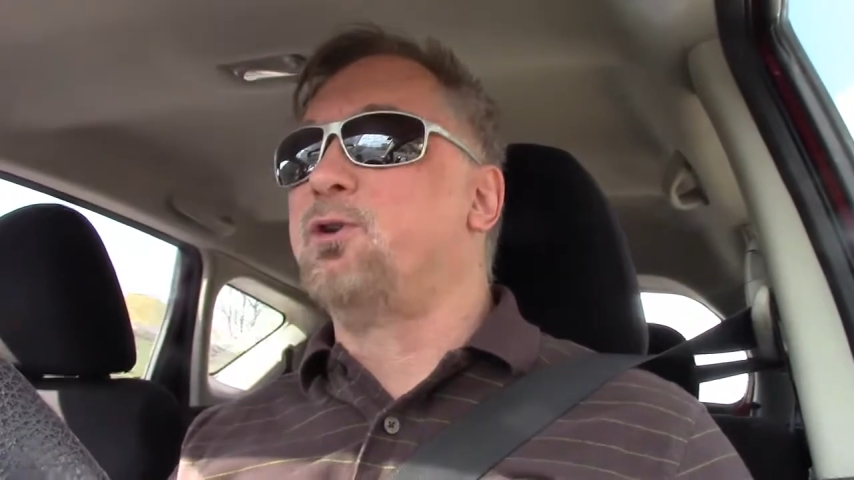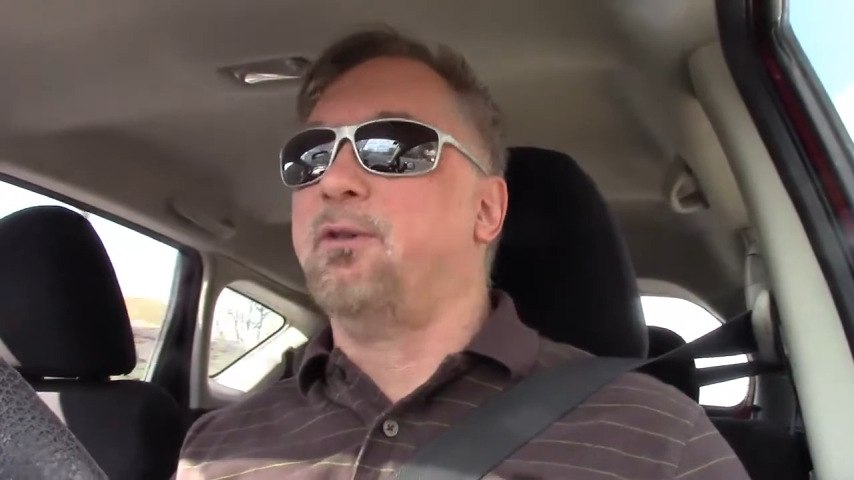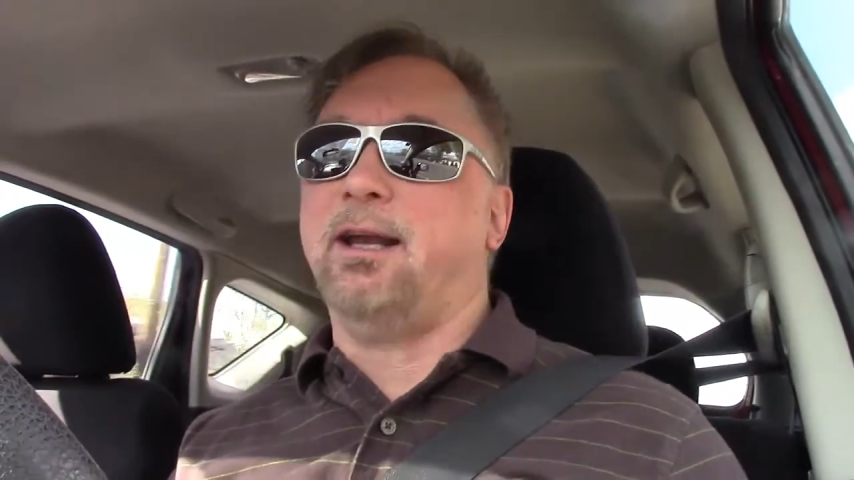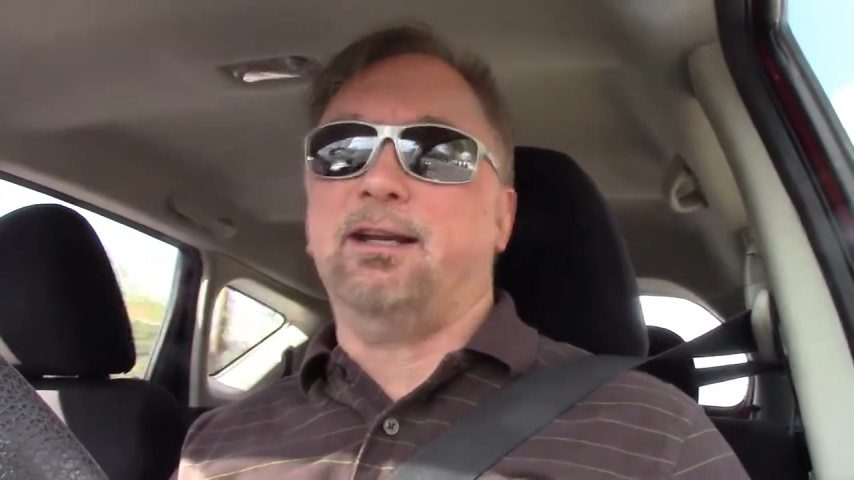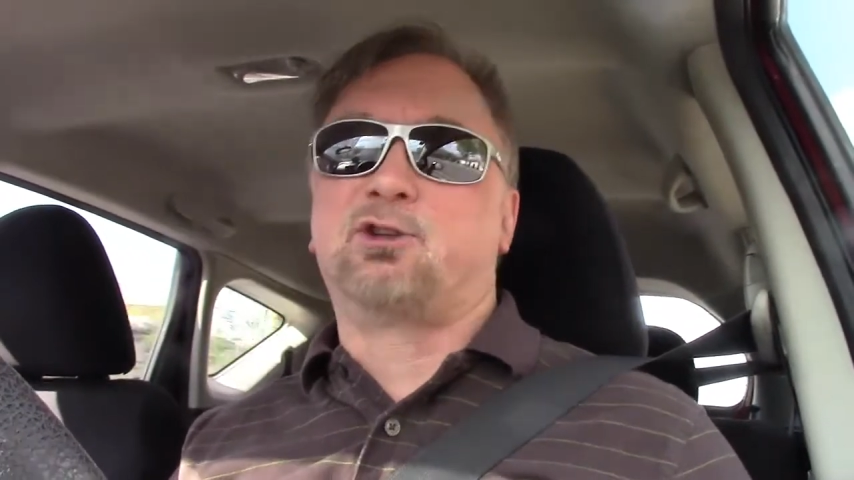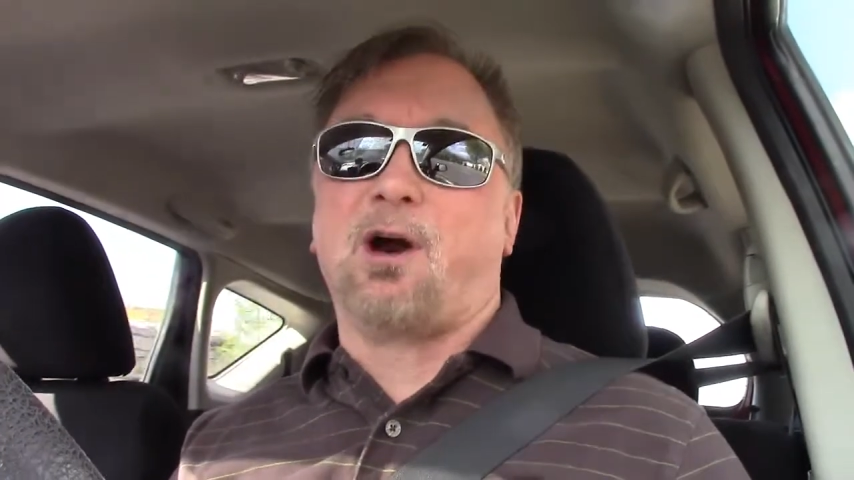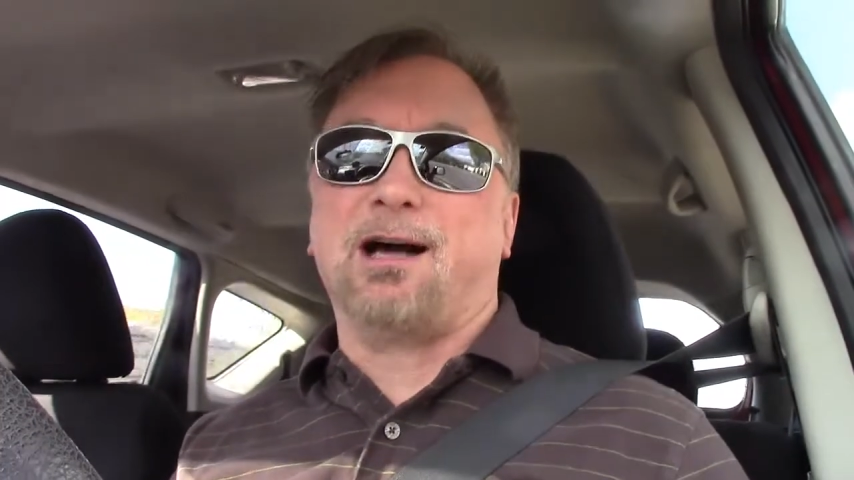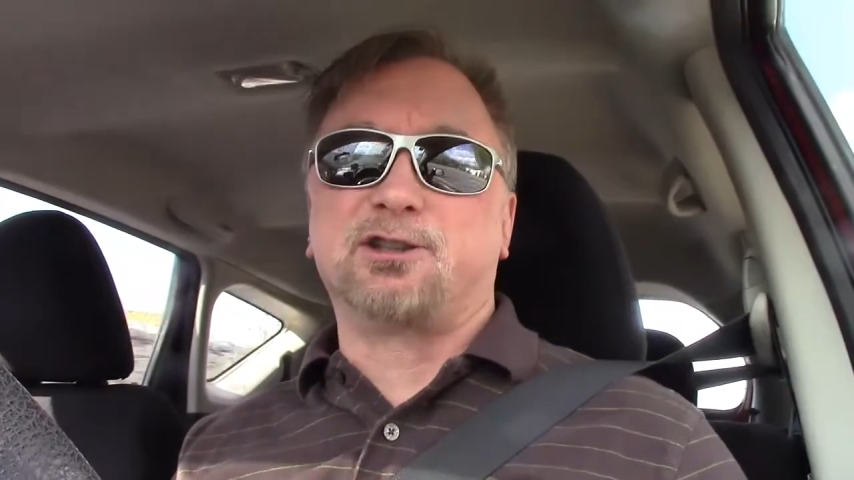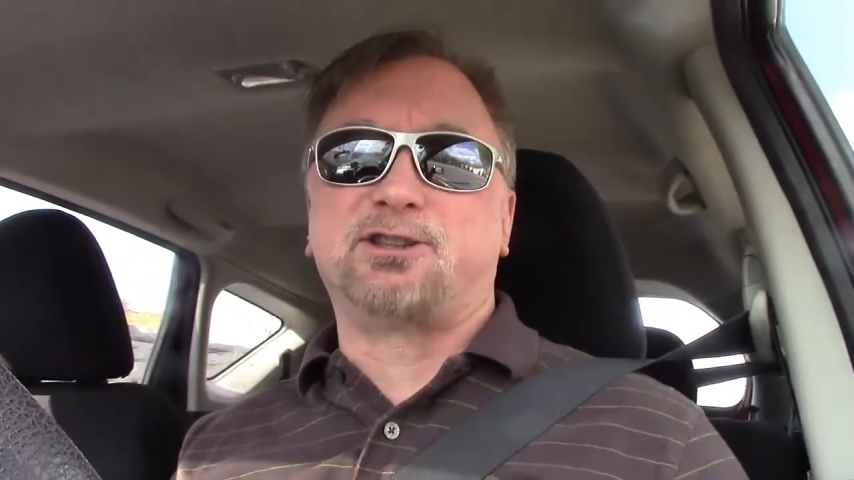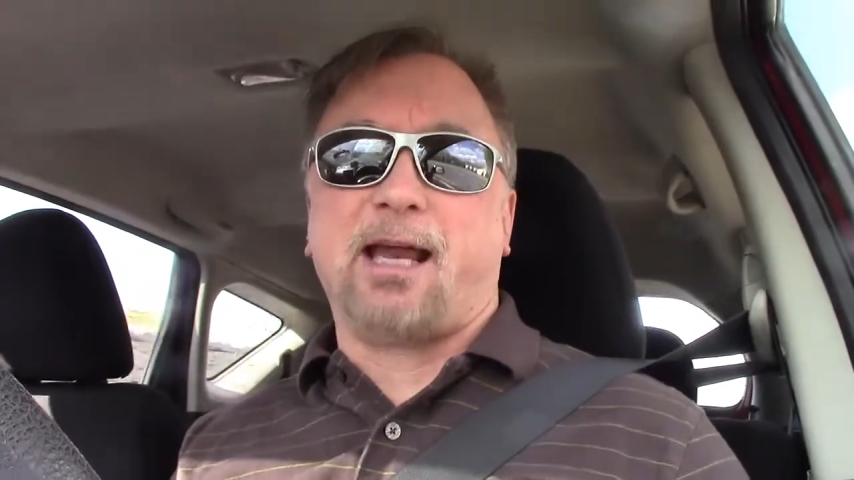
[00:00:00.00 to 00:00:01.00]
they did
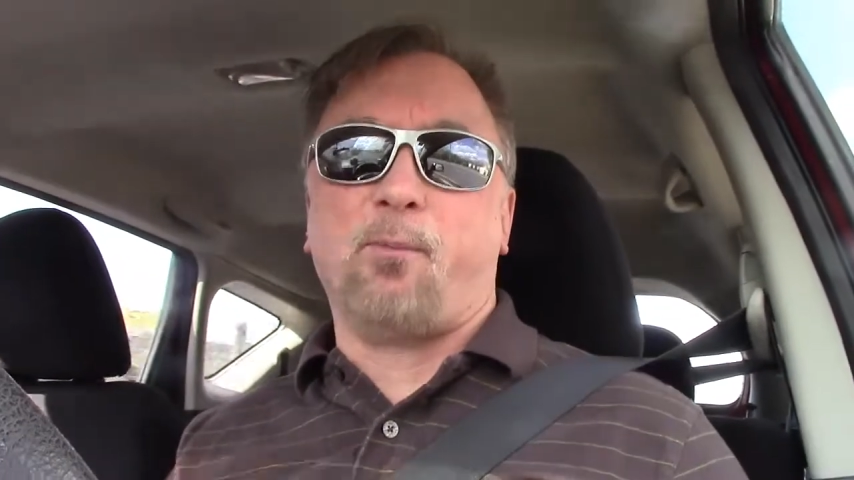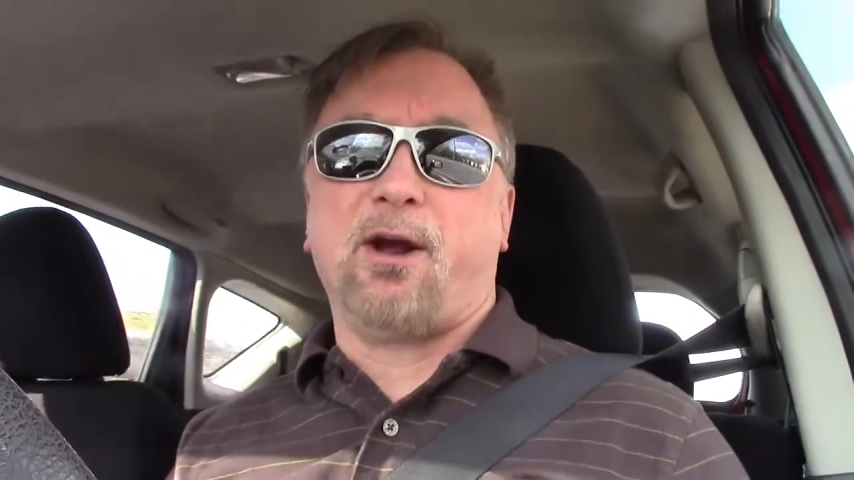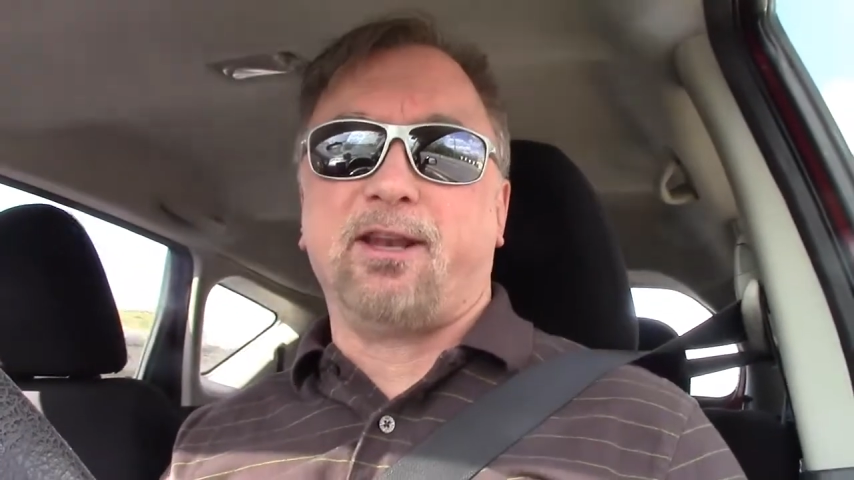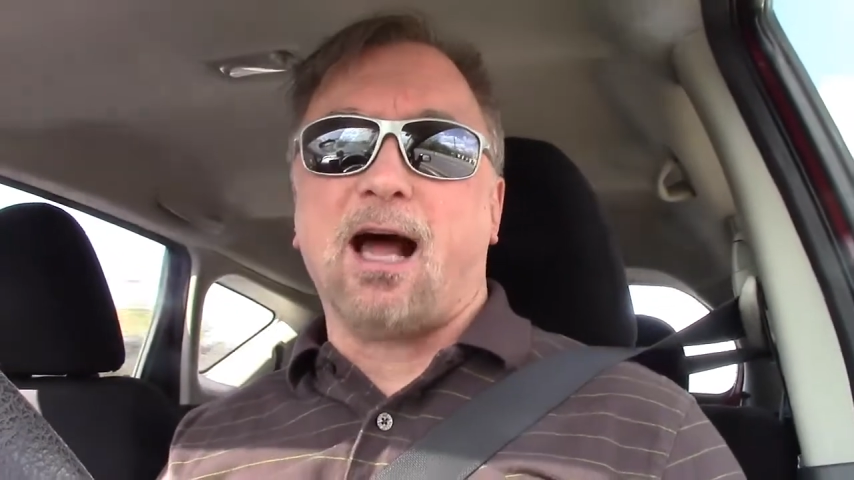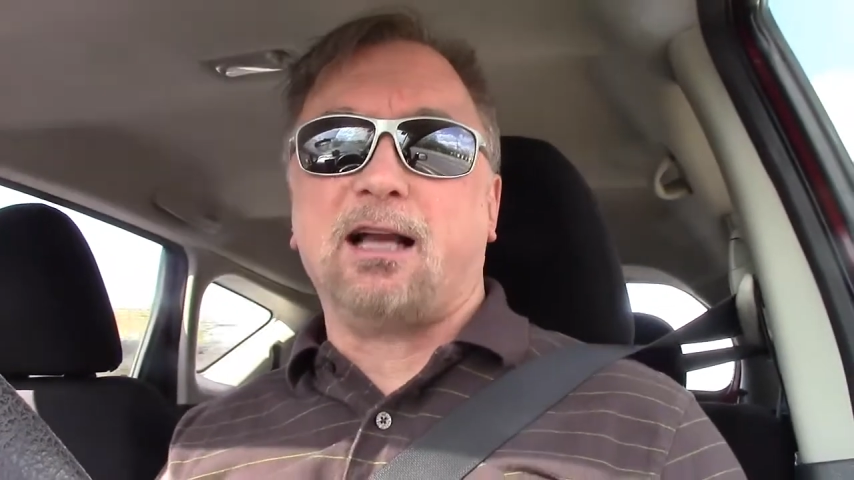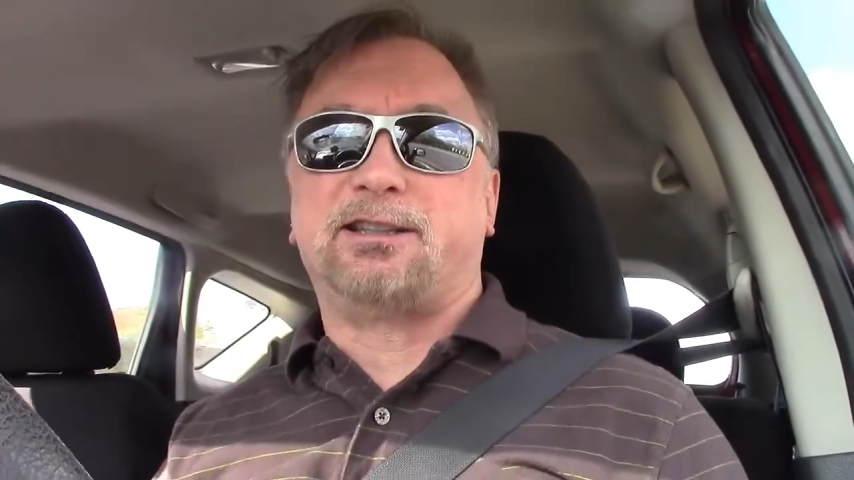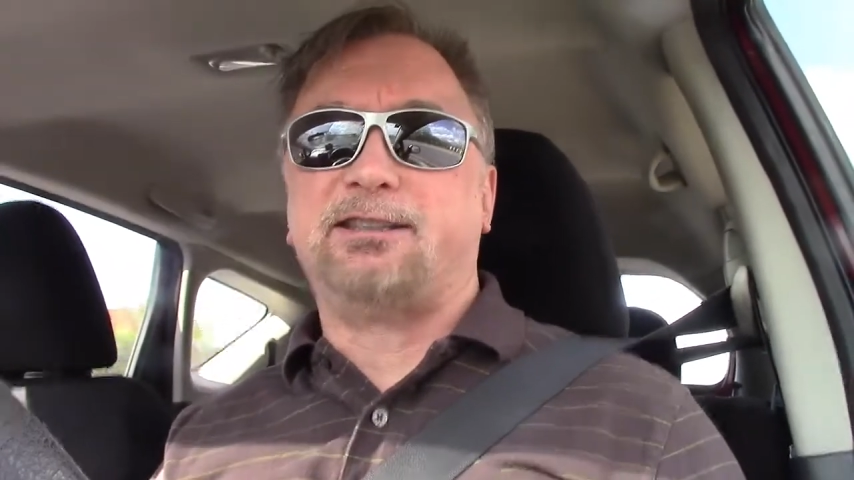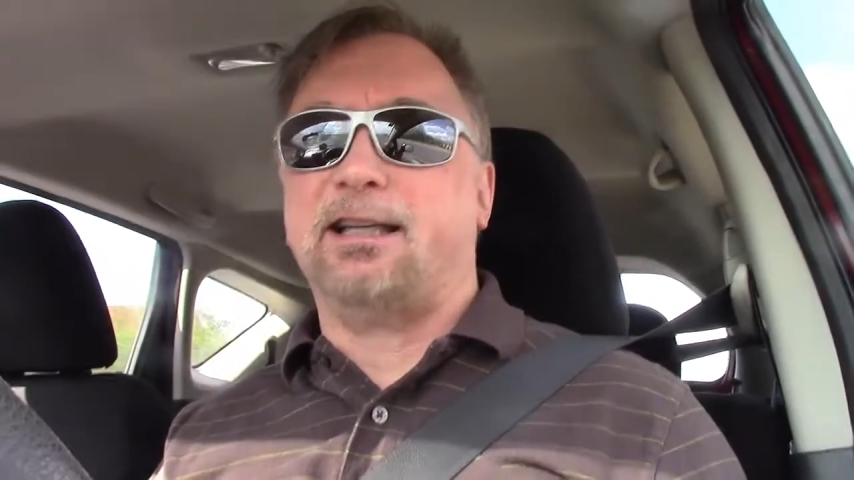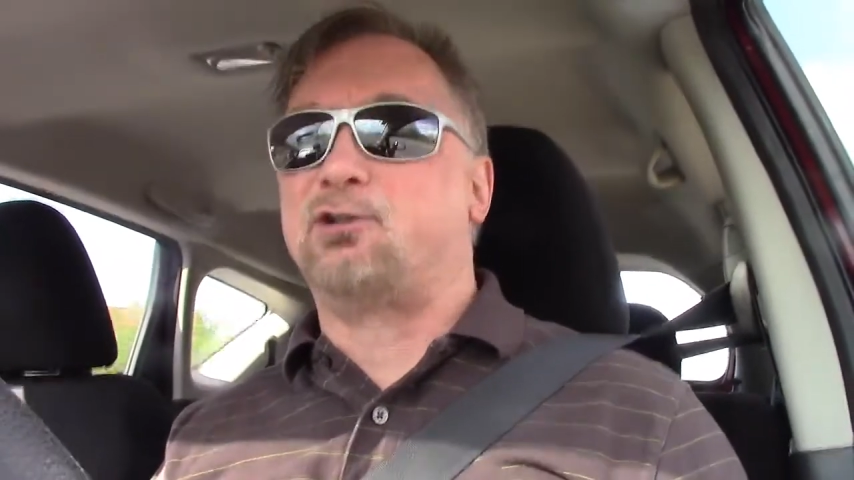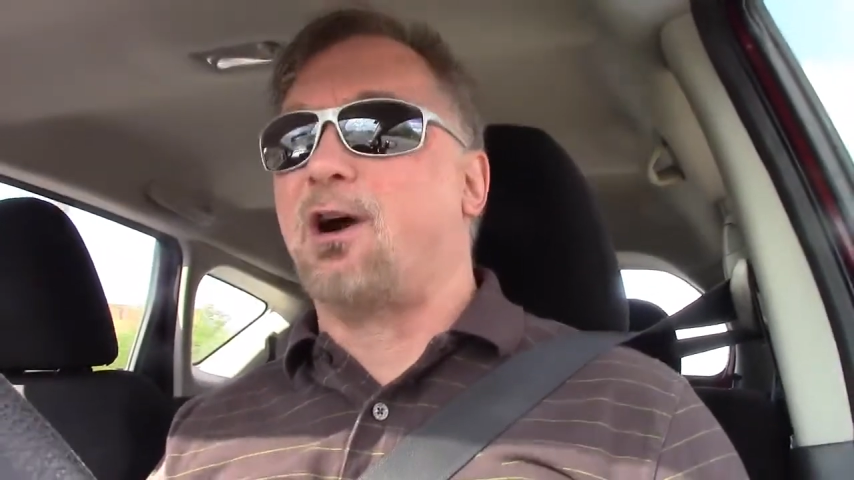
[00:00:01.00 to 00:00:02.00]
trials the same way the Nazis
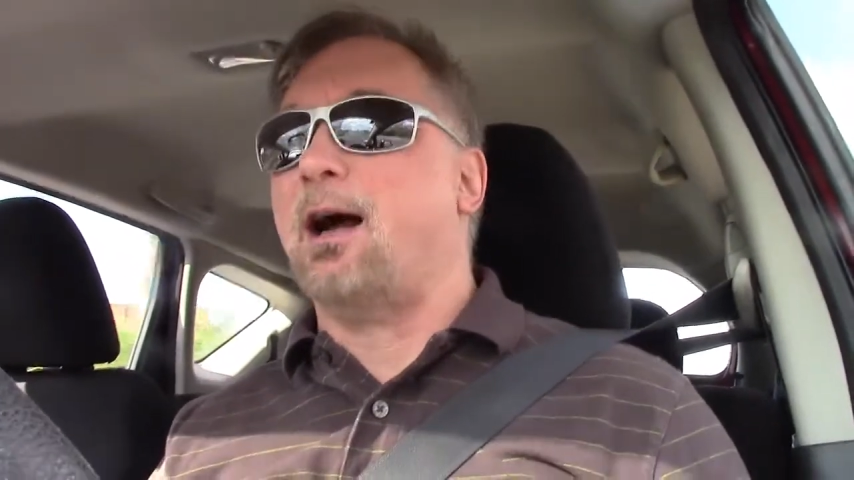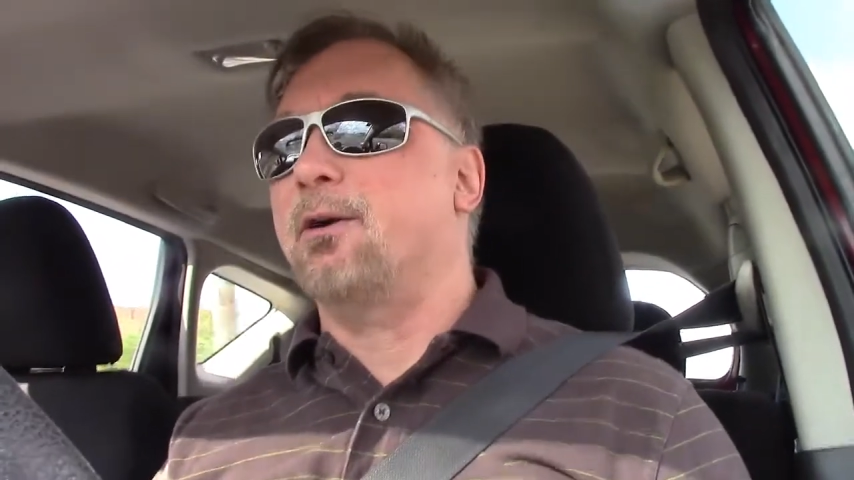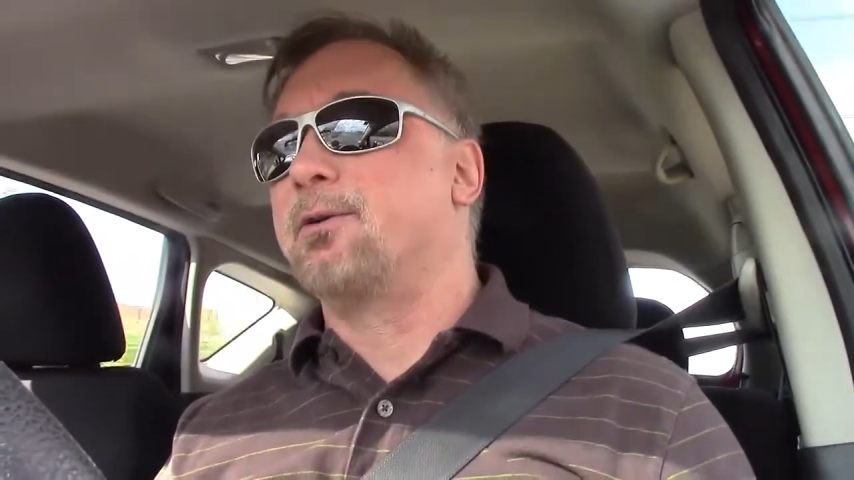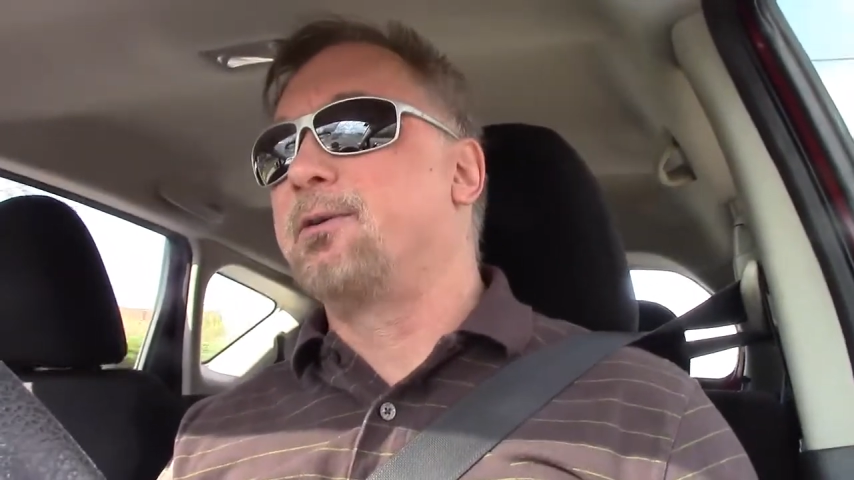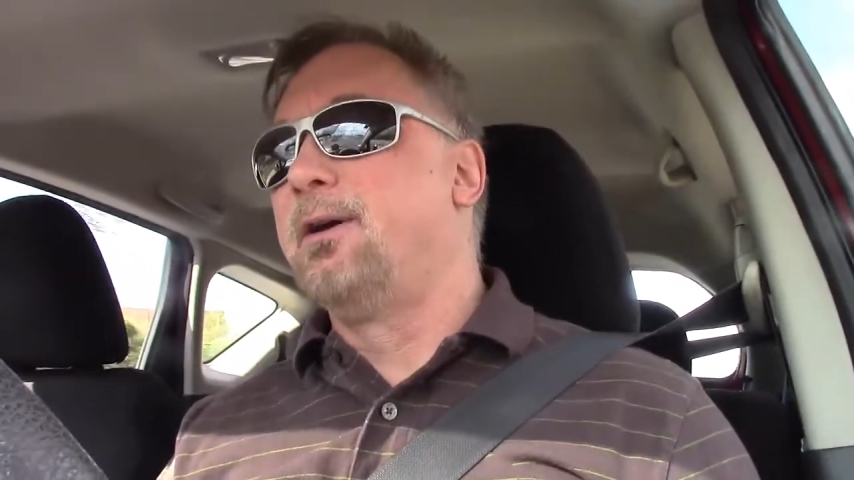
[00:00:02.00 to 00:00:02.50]
did trials.